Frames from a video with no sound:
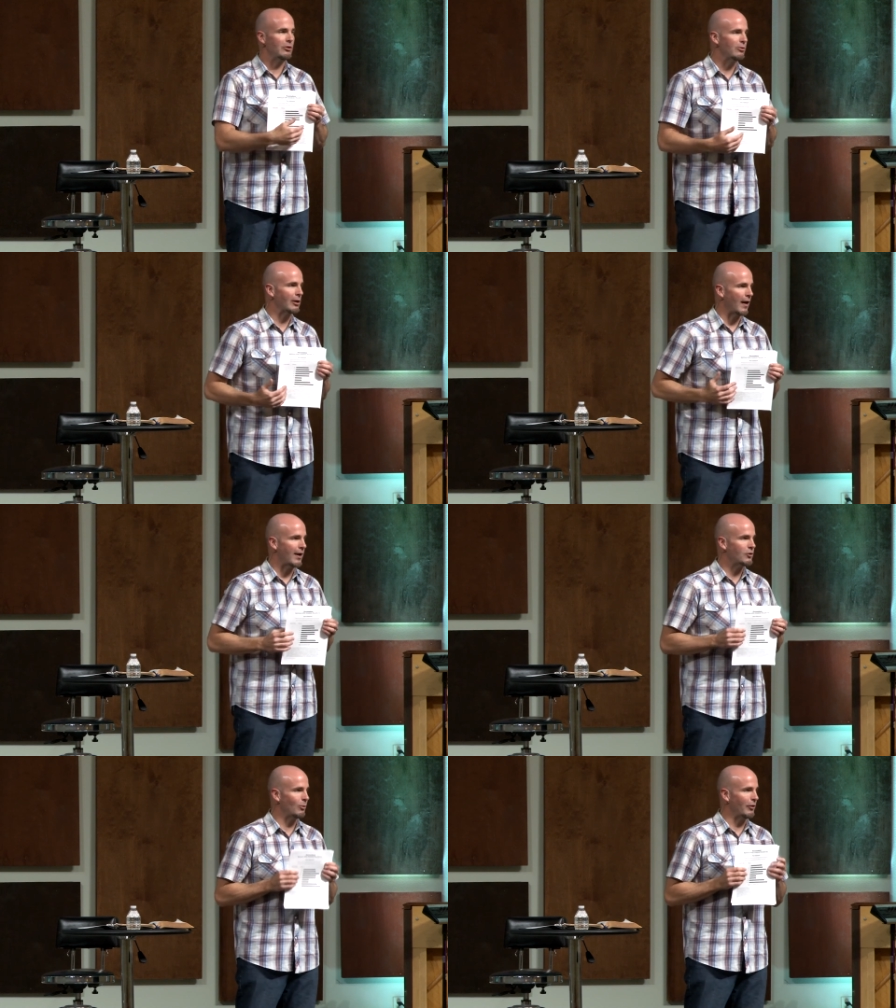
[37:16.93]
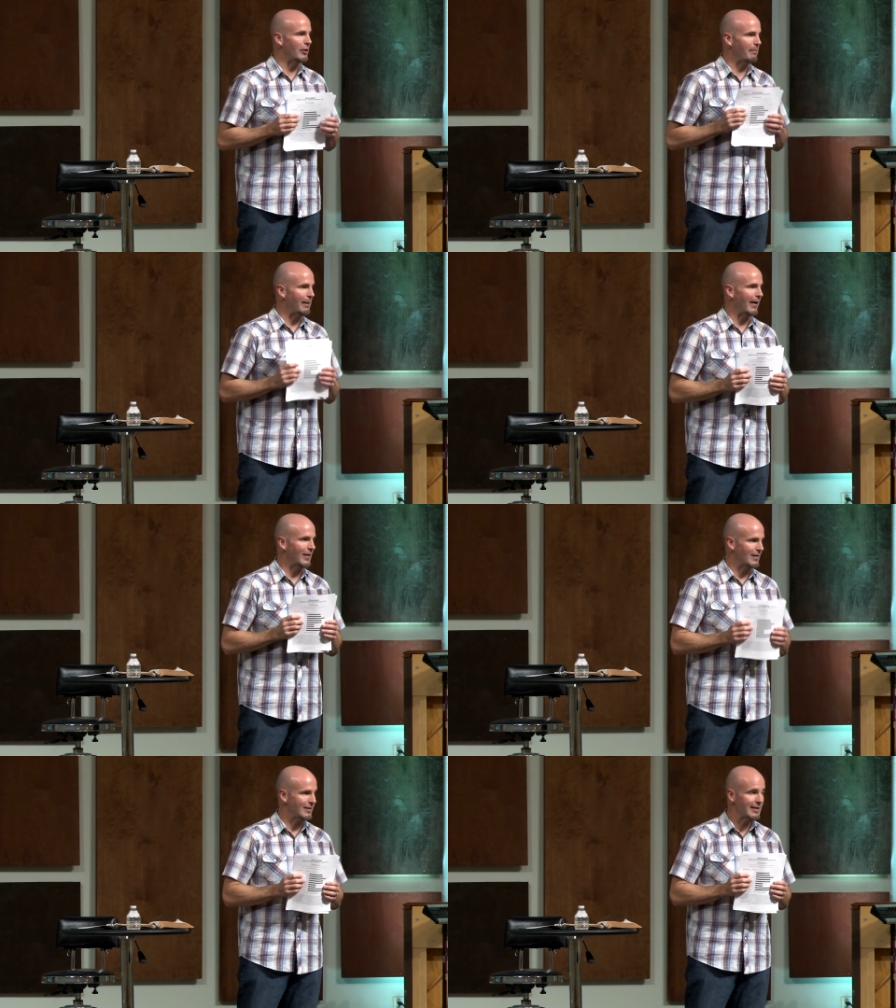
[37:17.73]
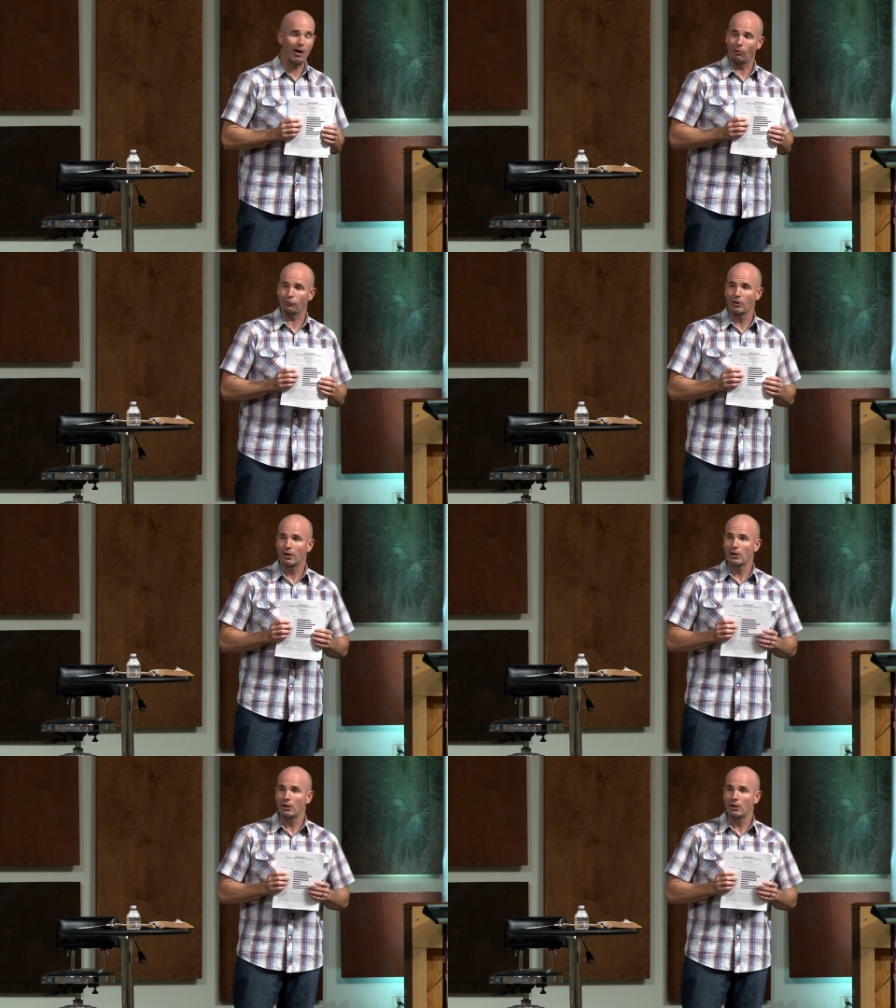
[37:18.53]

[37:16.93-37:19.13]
utilized within the body itself.